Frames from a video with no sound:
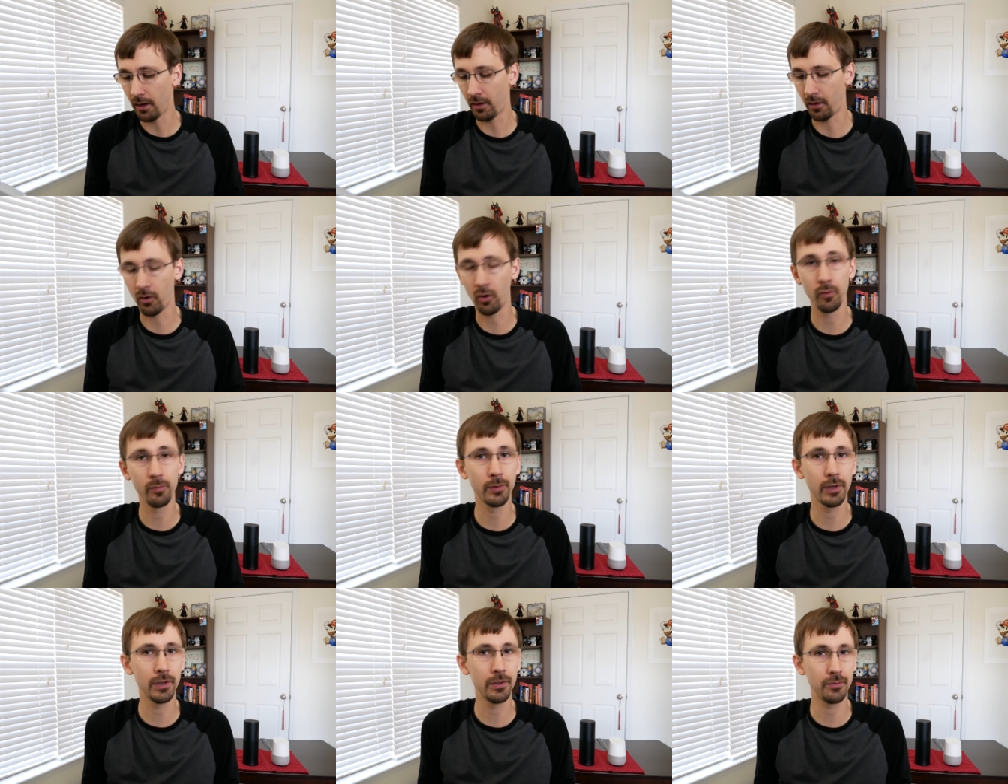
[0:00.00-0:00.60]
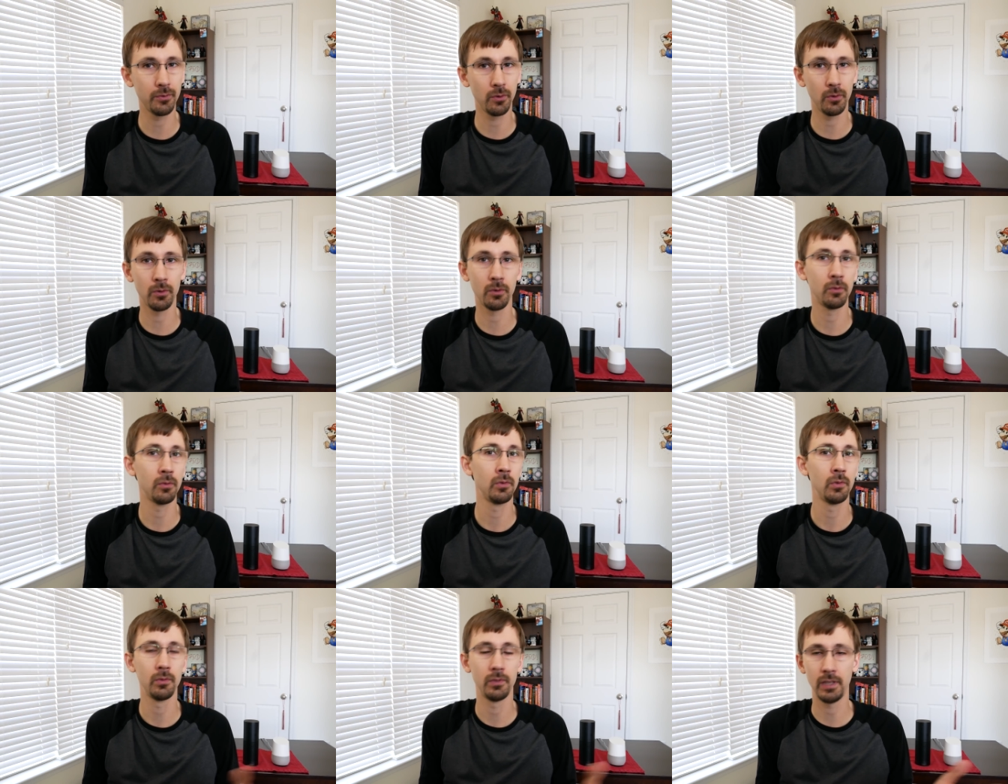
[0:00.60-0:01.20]
home
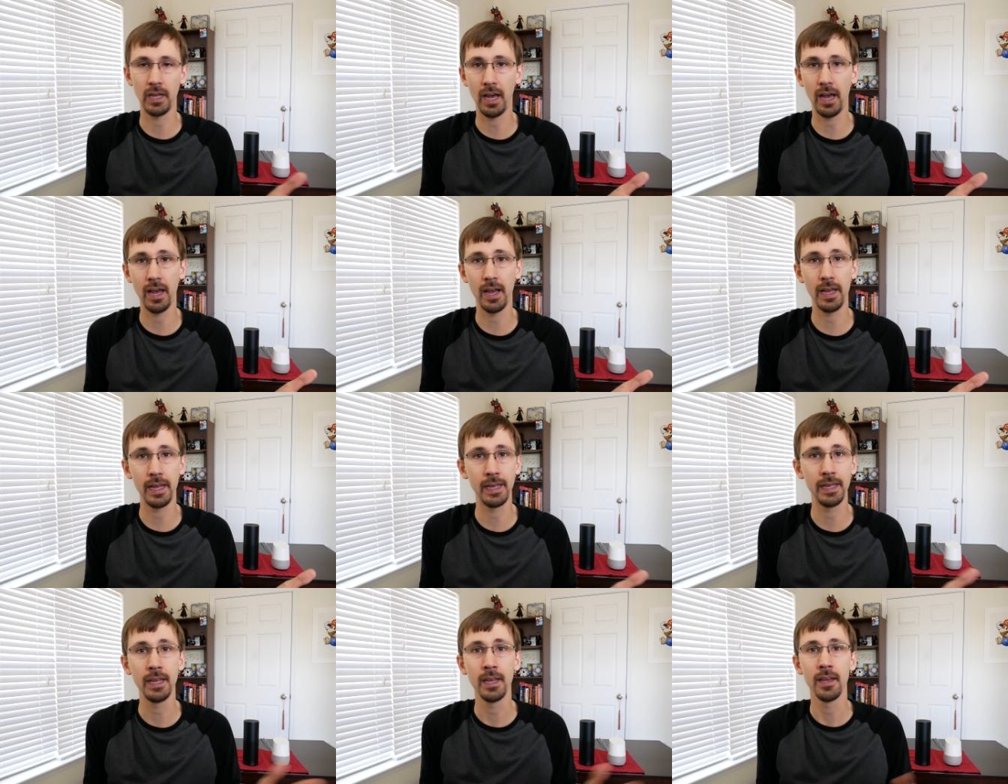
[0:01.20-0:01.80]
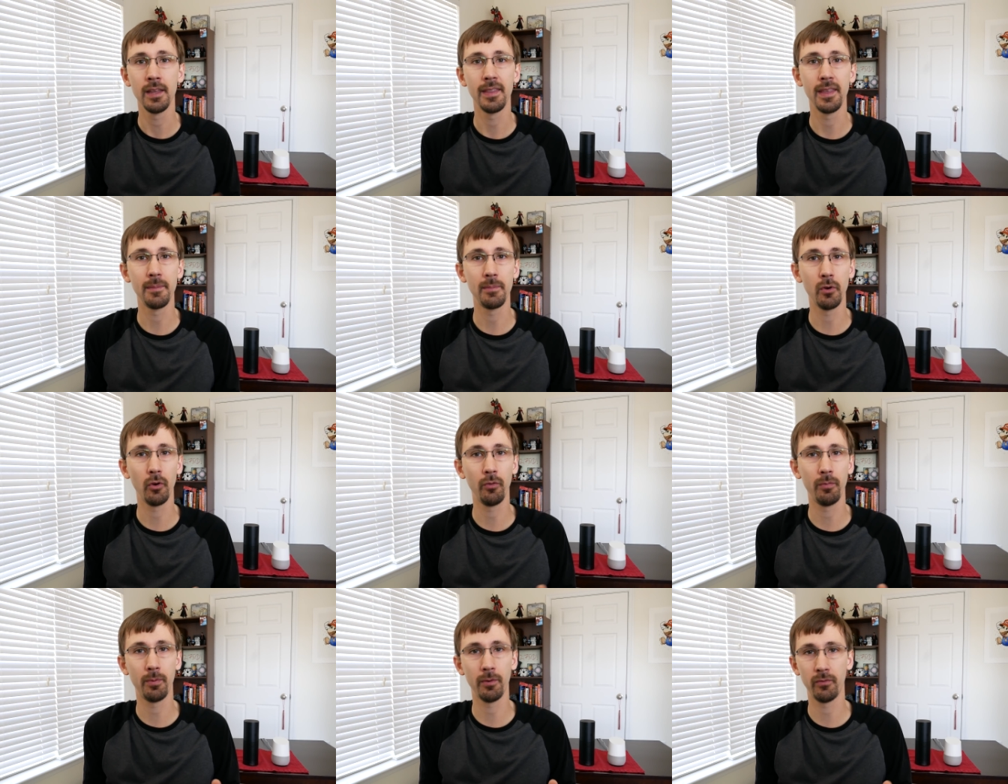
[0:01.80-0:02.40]
control, tie. They
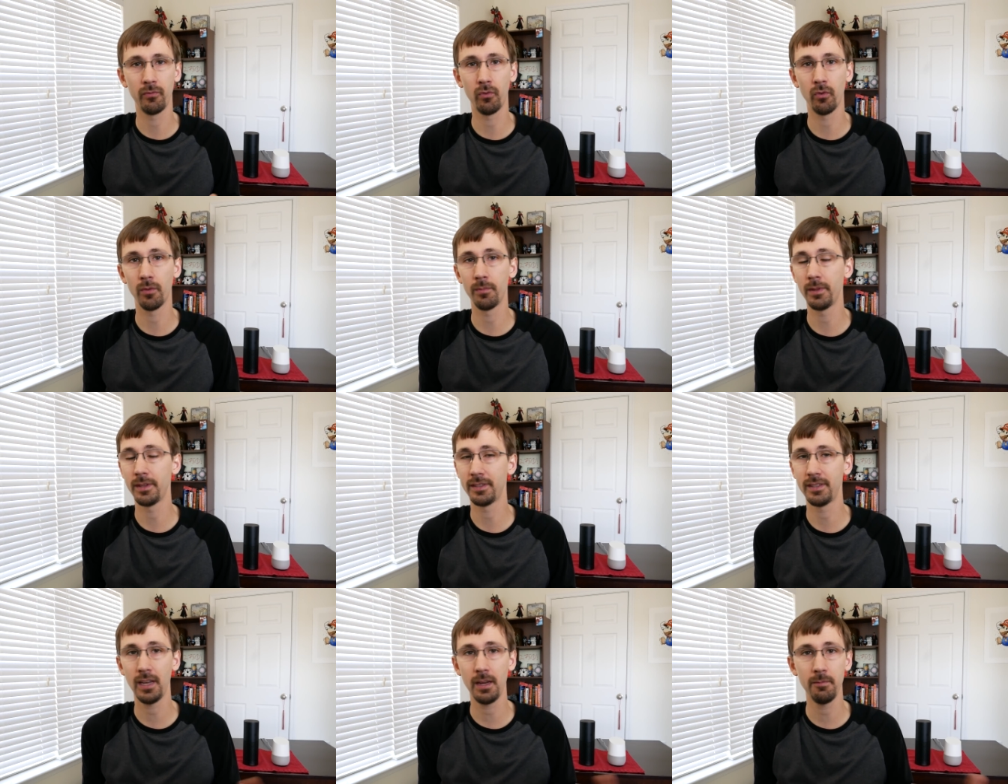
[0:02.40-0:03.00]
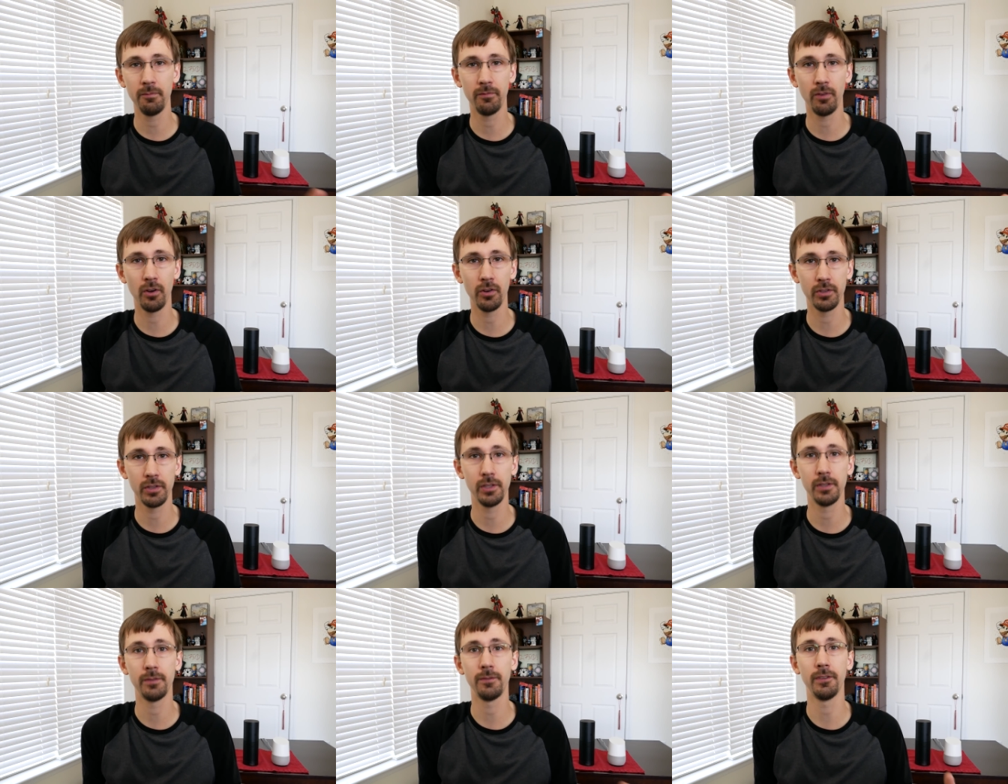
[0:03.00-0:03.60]
both performed the same
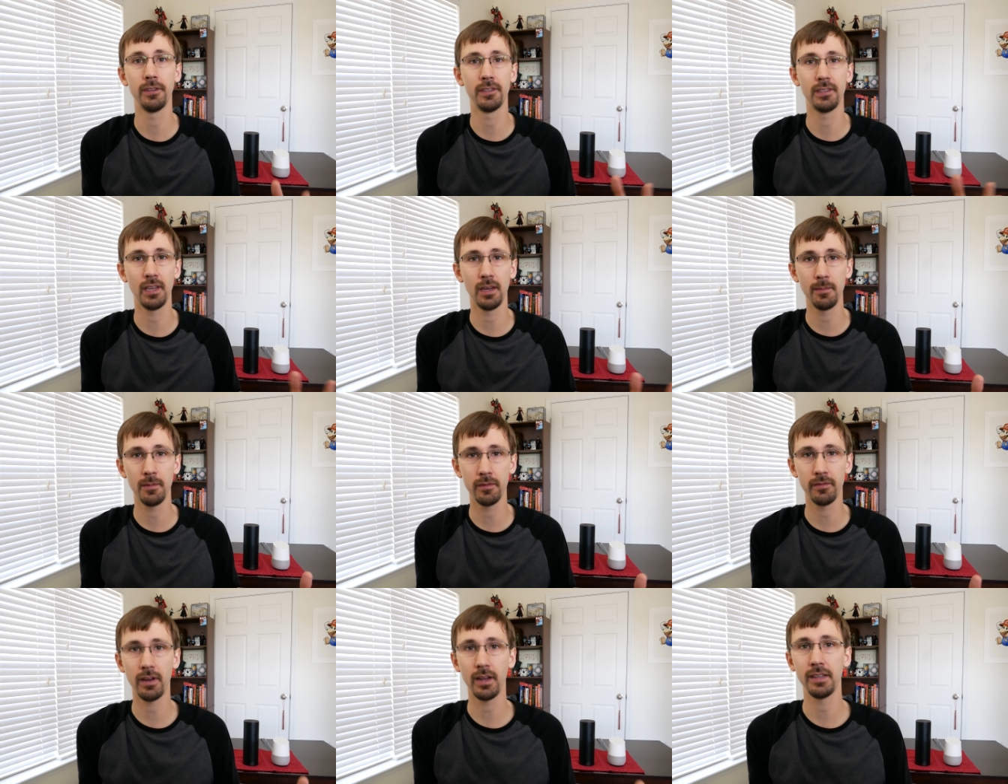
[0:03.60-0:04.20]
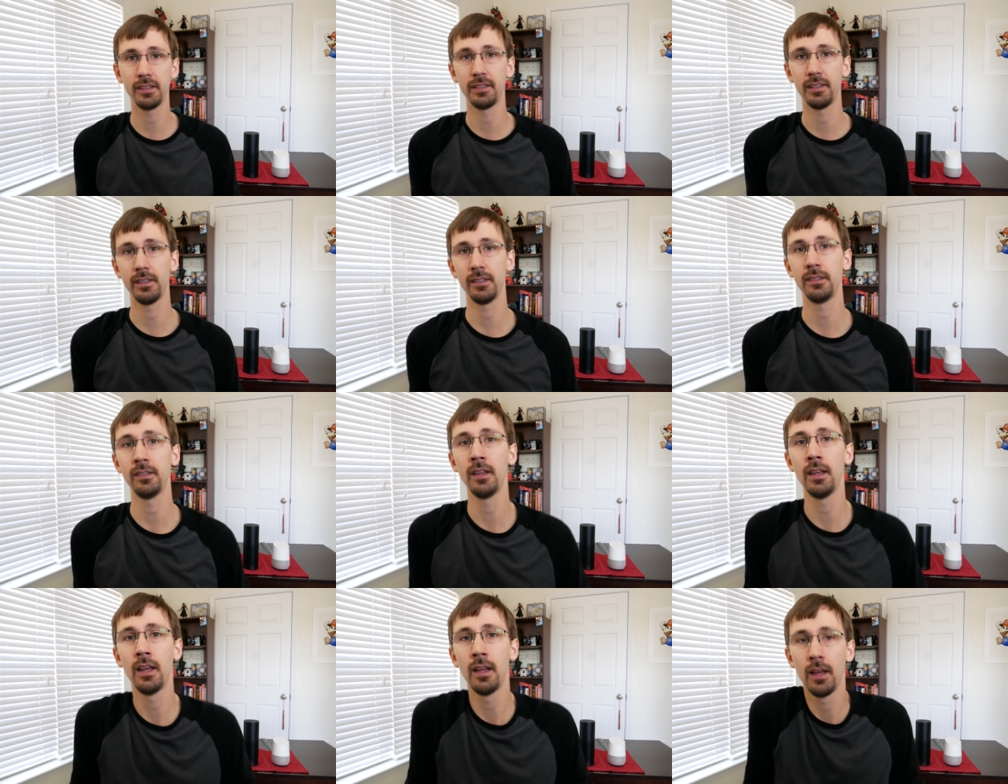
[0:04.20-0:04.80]
functions for the same
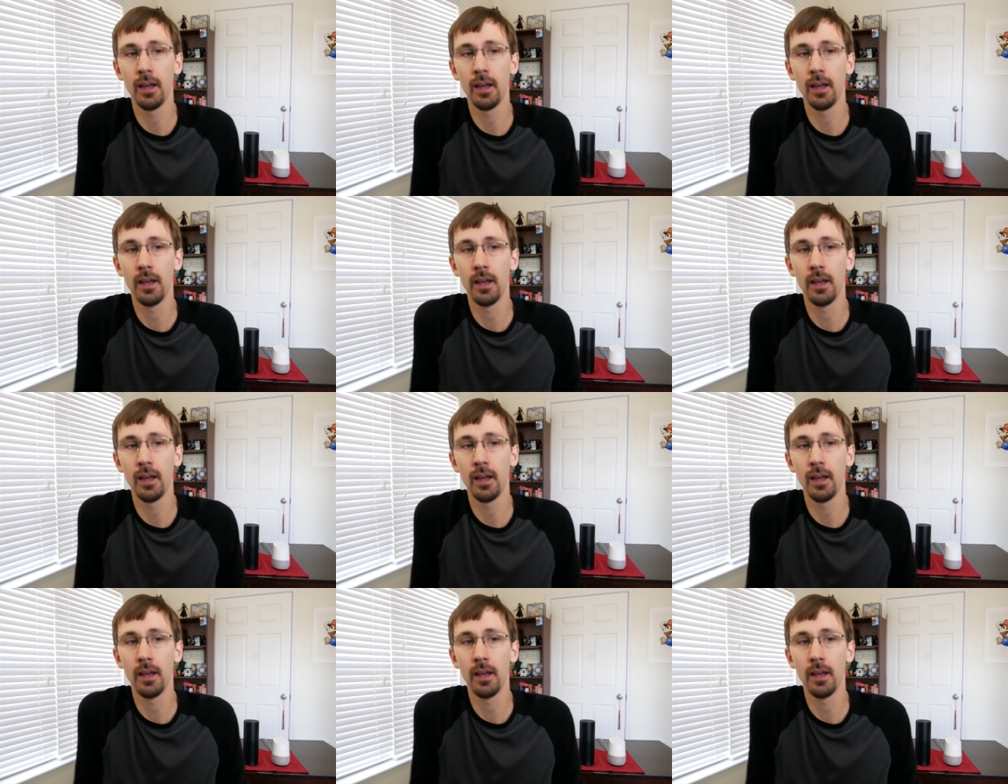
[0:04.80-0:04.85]
devices,